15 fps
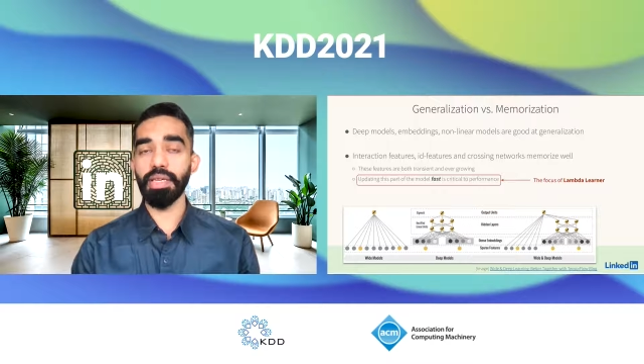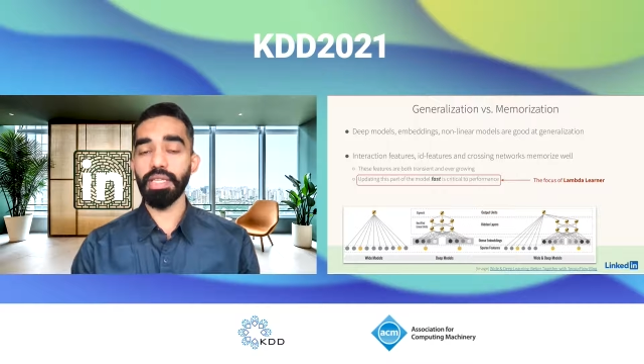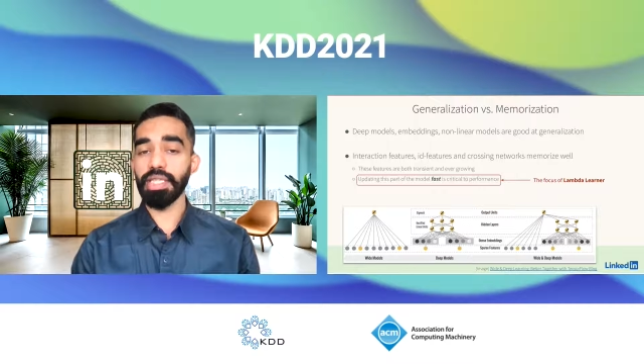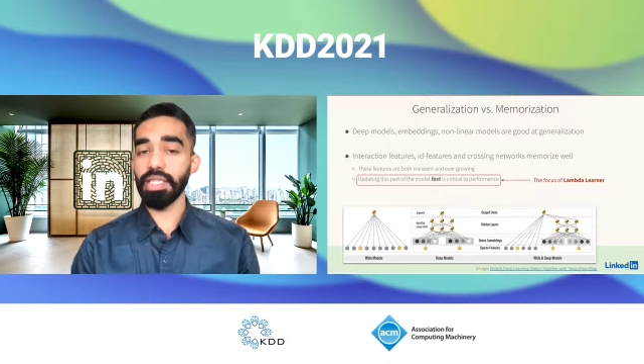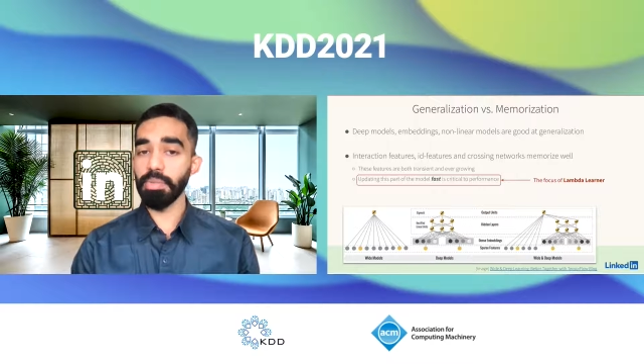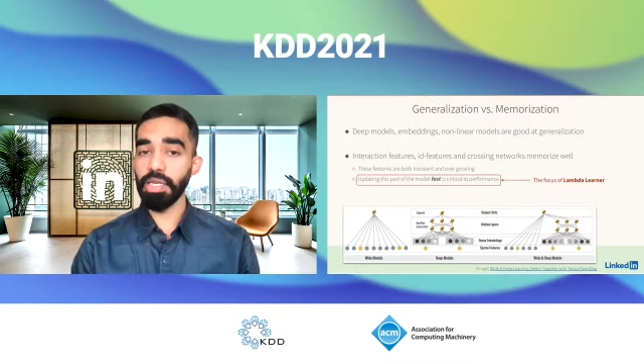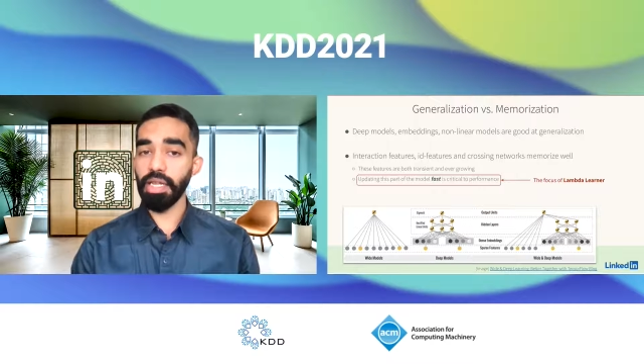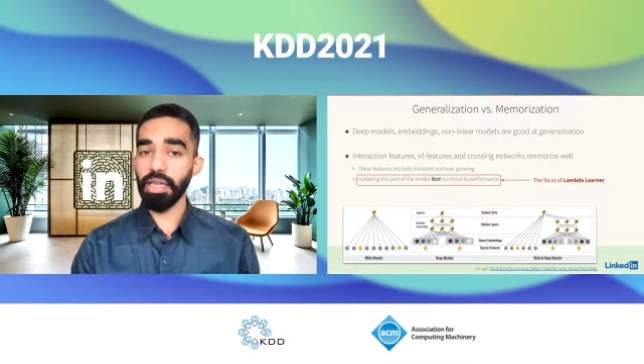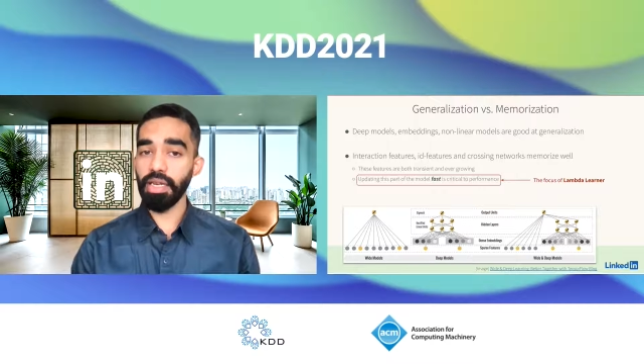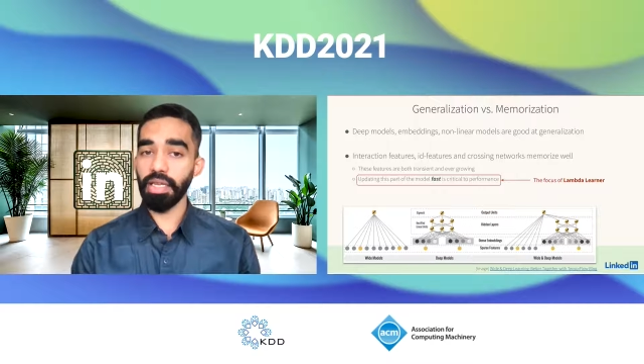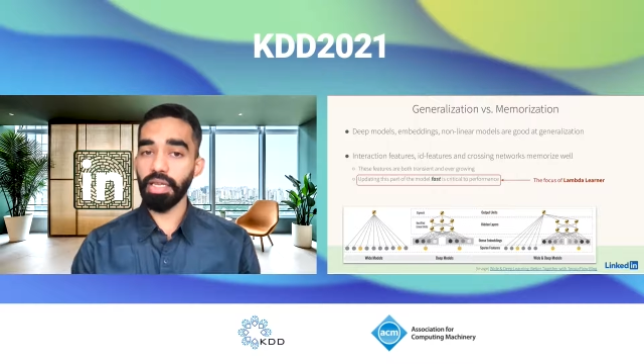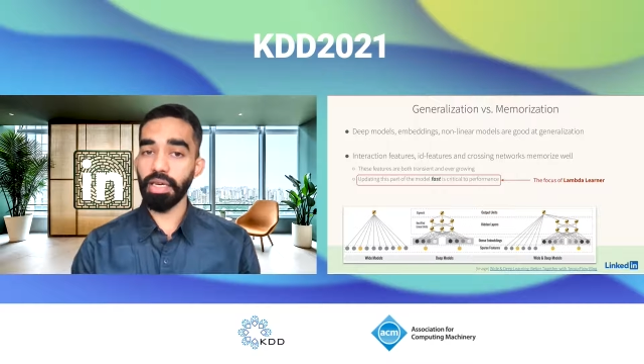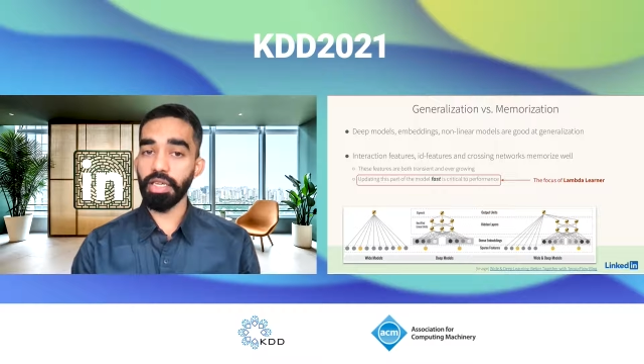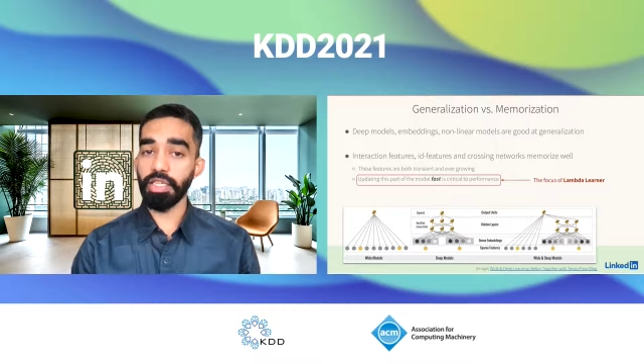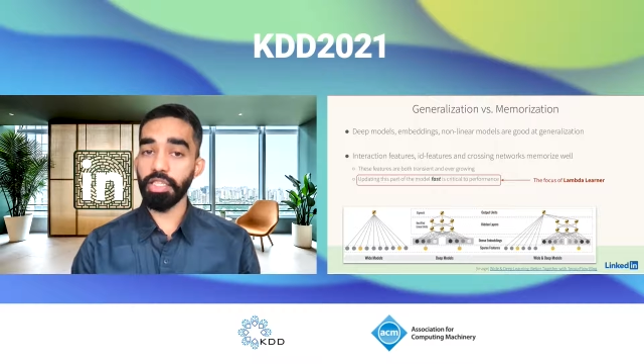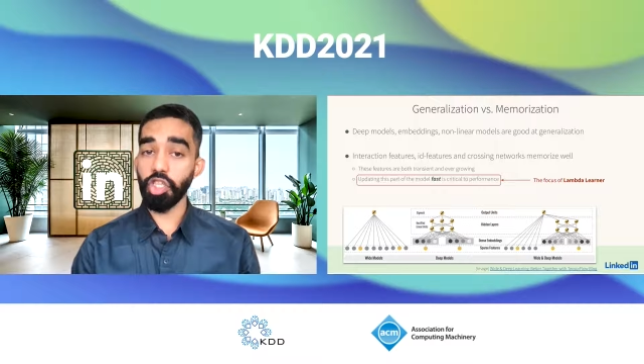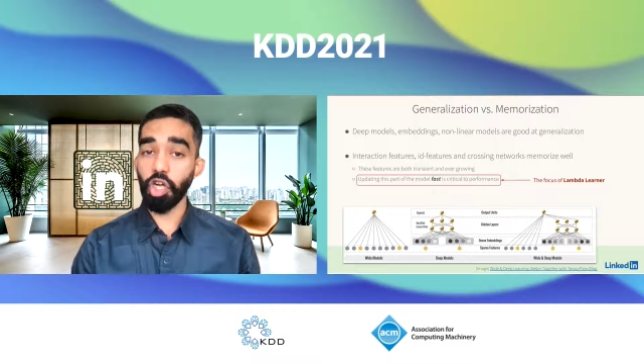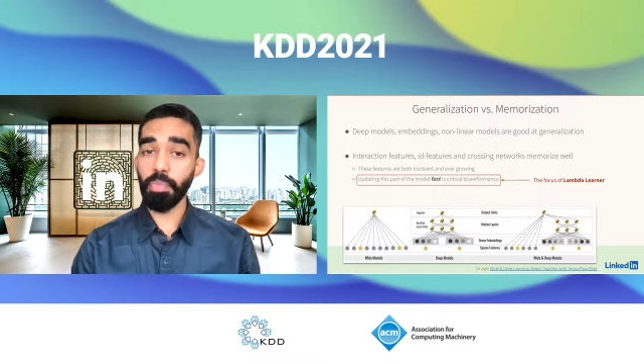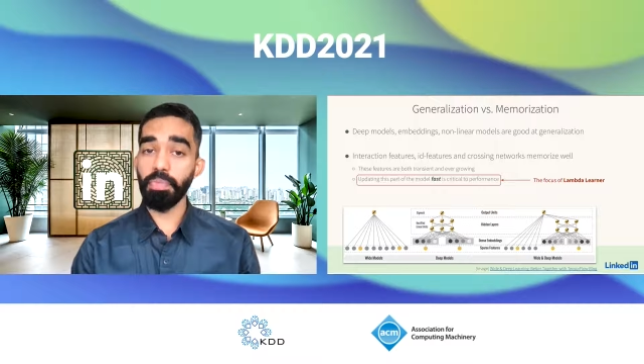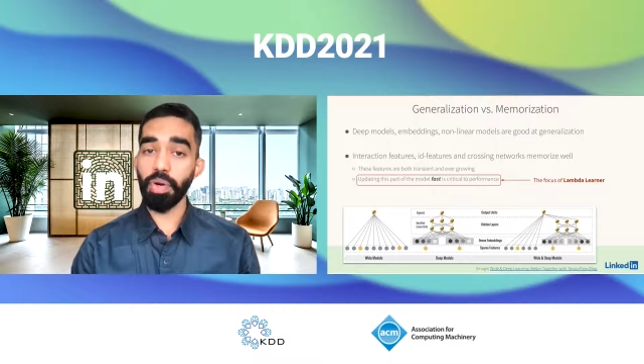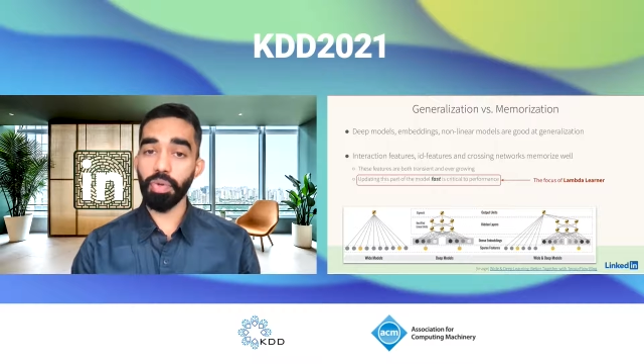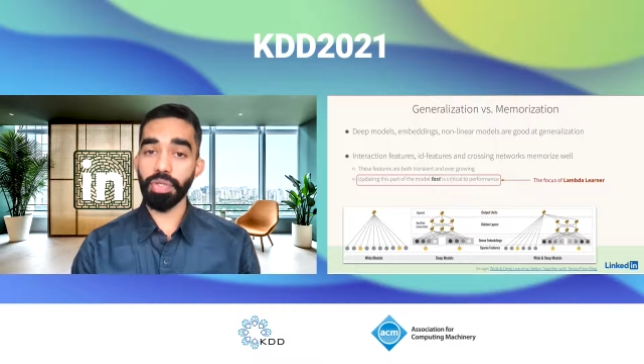Similarly, a
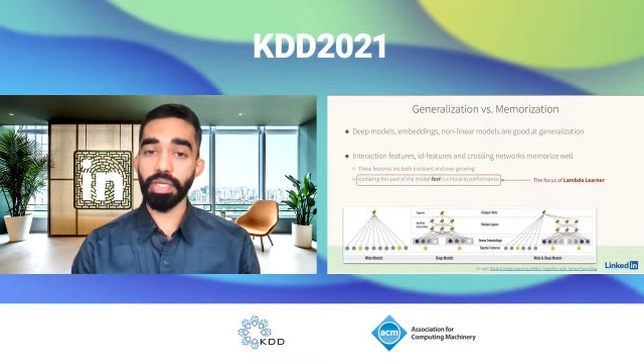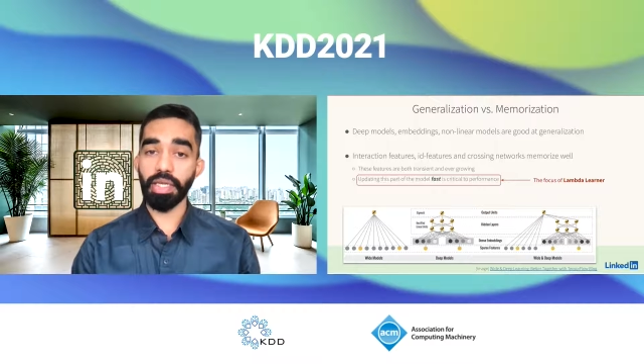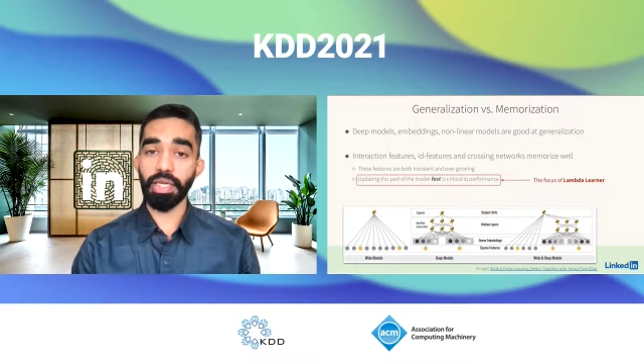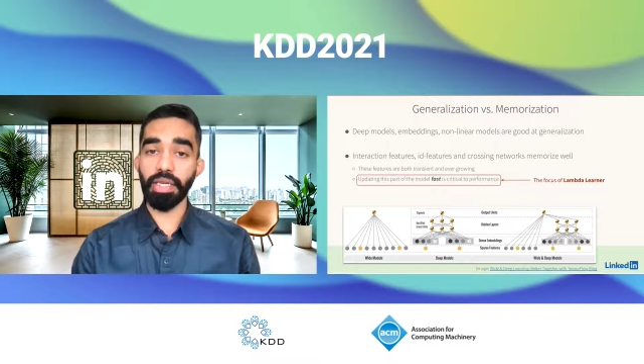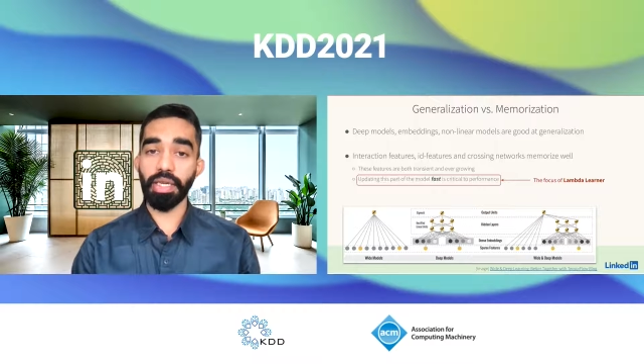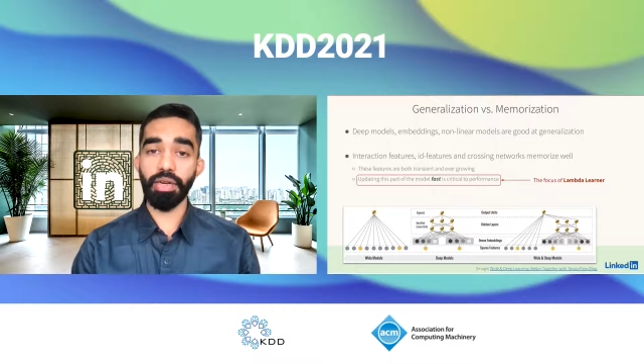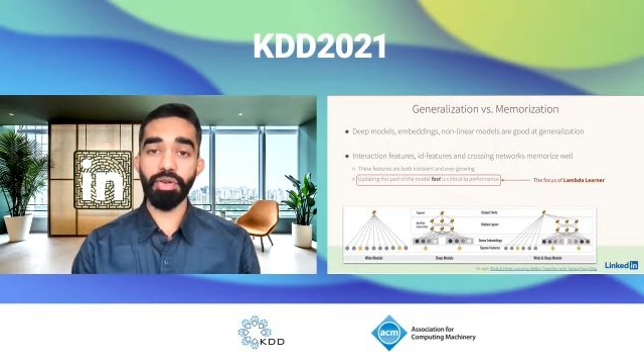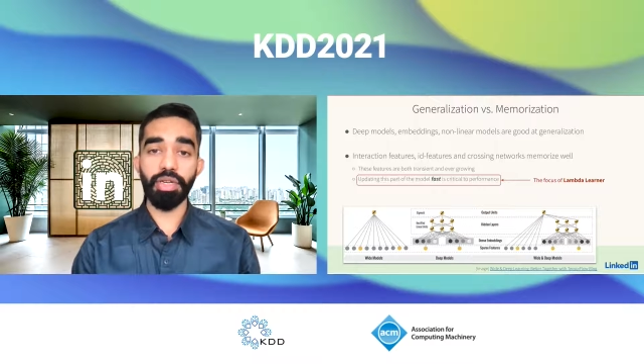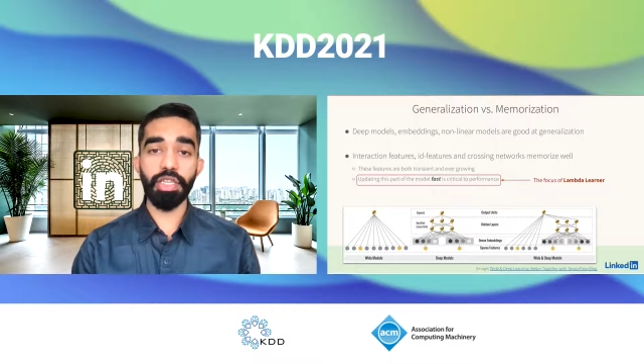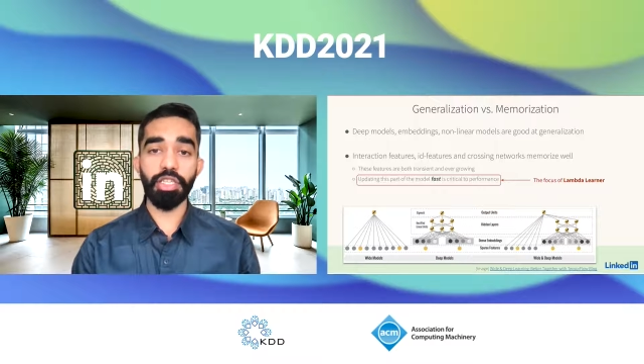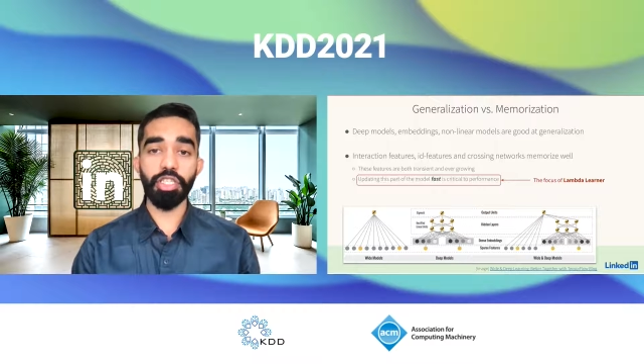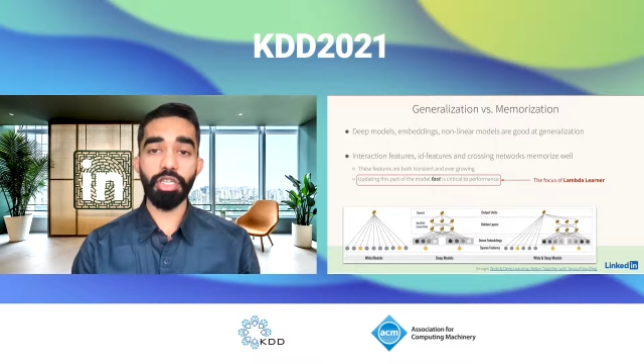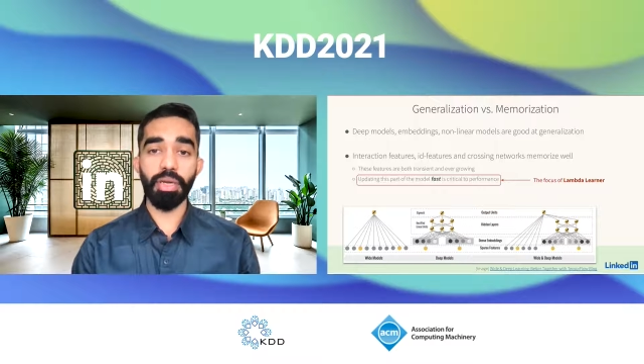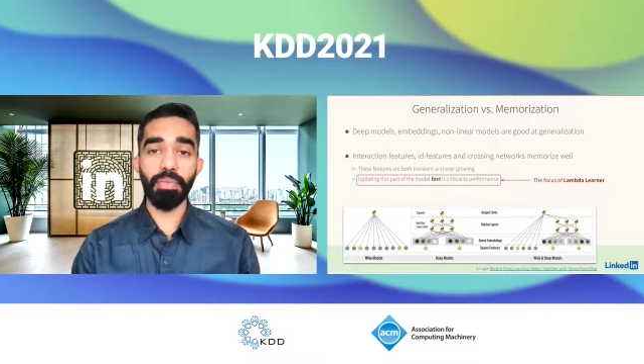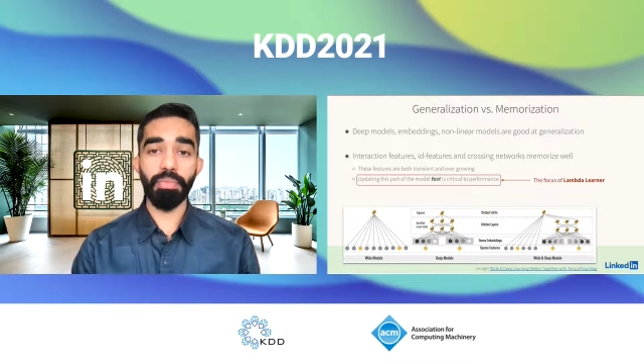job posting can reach